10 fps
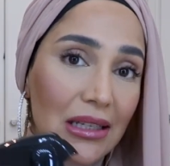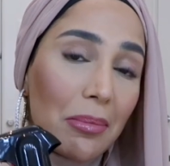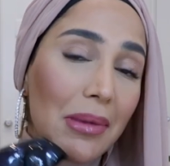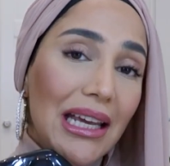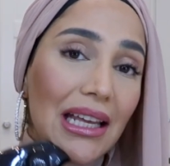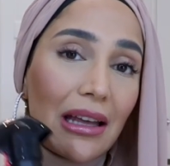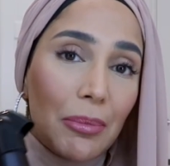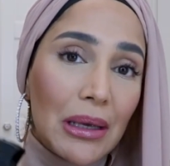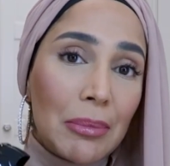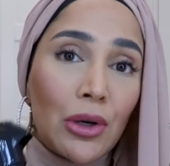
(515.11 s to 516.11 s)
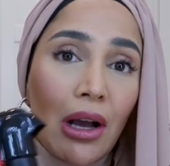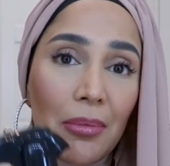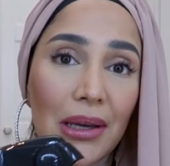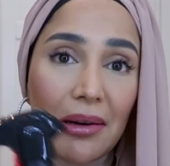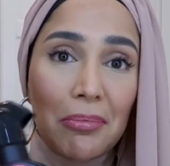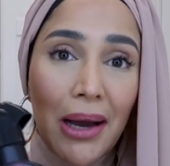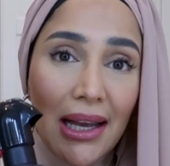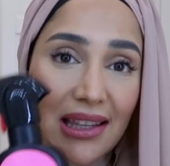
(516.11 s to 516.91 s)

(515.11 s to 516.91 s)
to me that people come in and buy